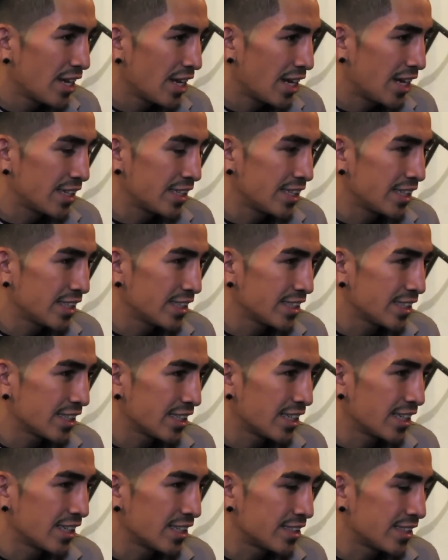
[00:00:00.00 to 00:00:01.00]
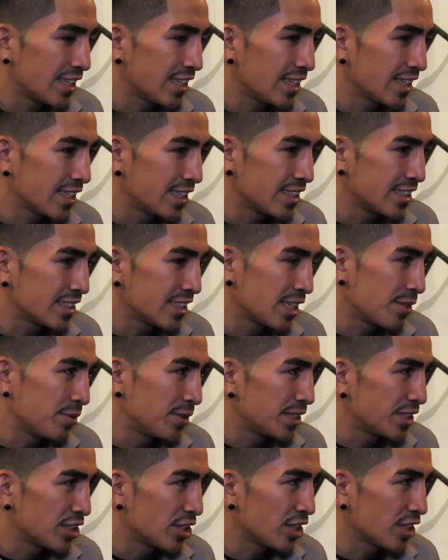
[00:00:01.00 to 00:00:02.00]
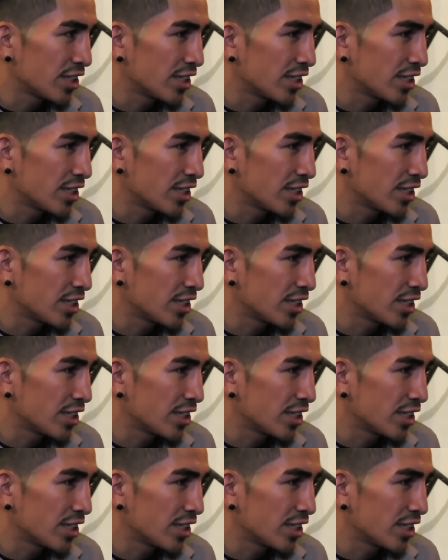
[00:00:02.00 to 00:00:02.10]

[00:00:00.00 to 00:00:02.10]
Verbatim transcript: I think he's going to take it this time easier